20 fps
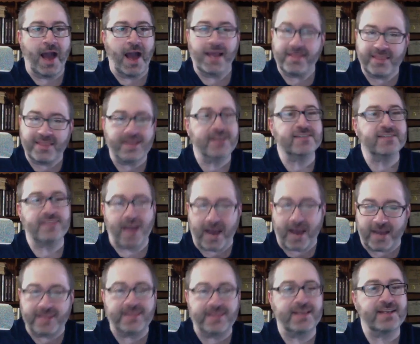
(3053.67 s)
think
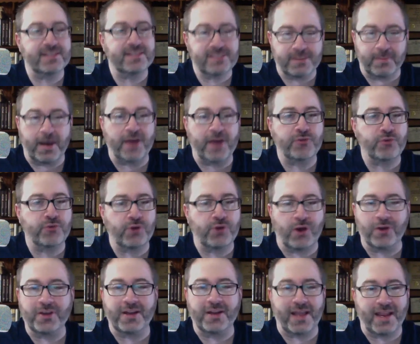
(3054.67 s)
it's the
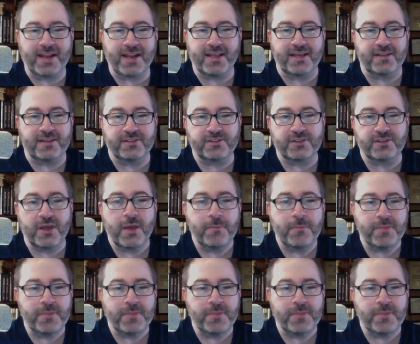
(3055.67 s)
Montreal Canadiens,